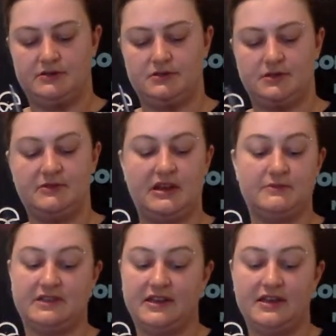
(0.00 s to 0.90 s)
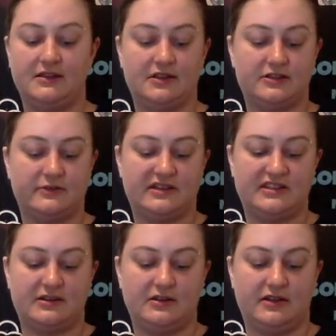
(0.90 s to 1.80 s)
sometimes, again, like just what I said
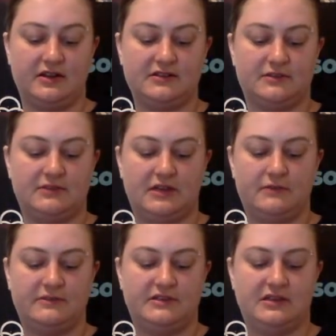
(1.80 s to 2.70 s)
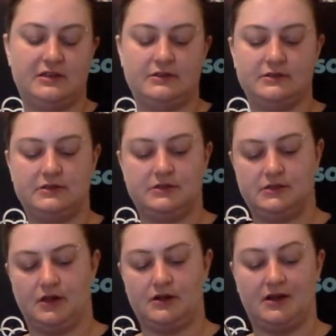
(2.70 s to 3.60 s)
earlier, sometimes things
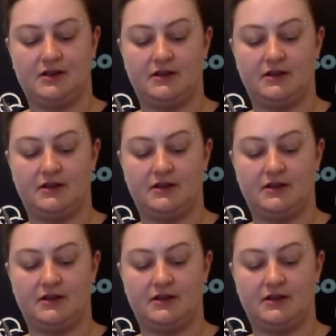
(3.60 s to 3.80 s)
are not